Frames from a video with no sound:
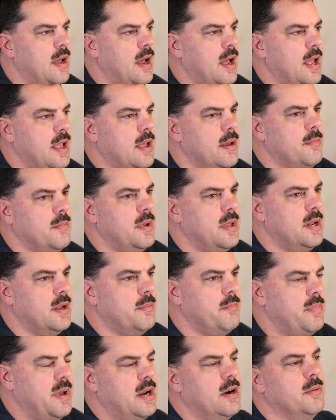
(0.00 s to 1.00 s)
I am in a
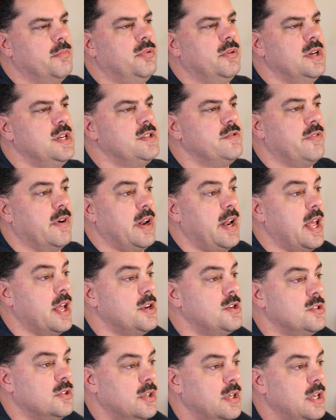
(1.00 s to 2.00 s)
better place
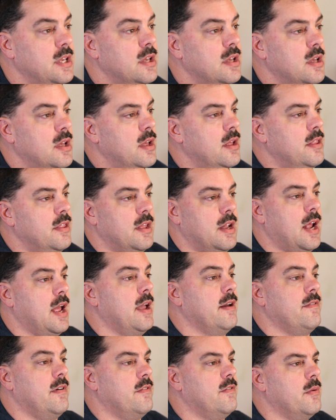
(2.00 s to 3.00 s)
financially than I
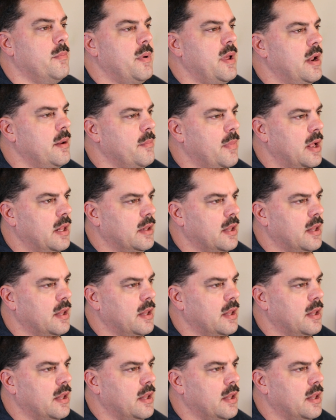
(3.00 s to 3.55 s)
have ever been in my